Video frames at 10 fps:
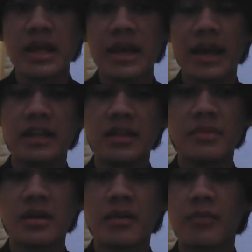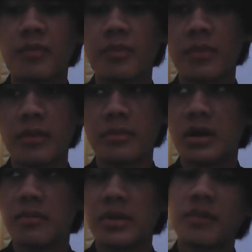any
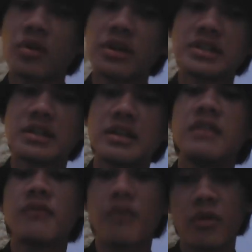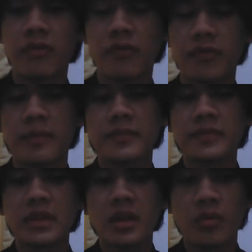manipulation involved
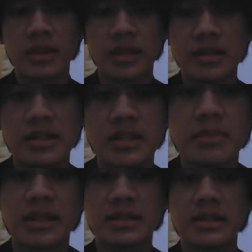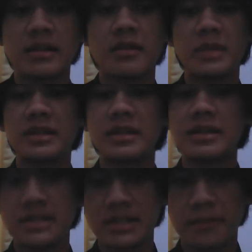within the
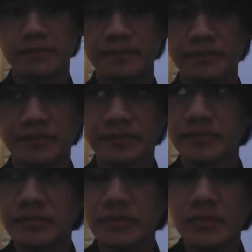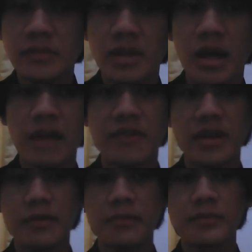methodology. I've
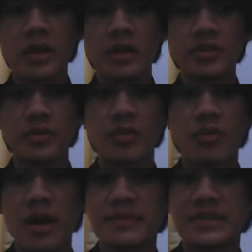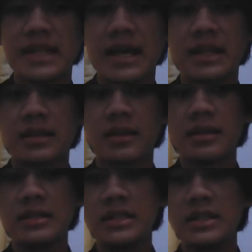come to grasp that
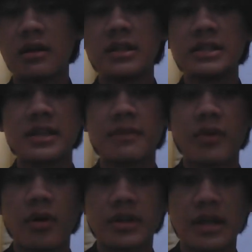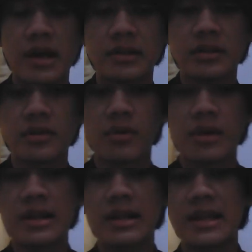the concept that
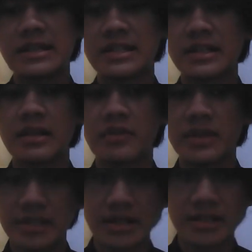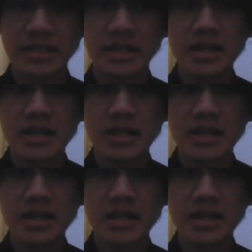correlational research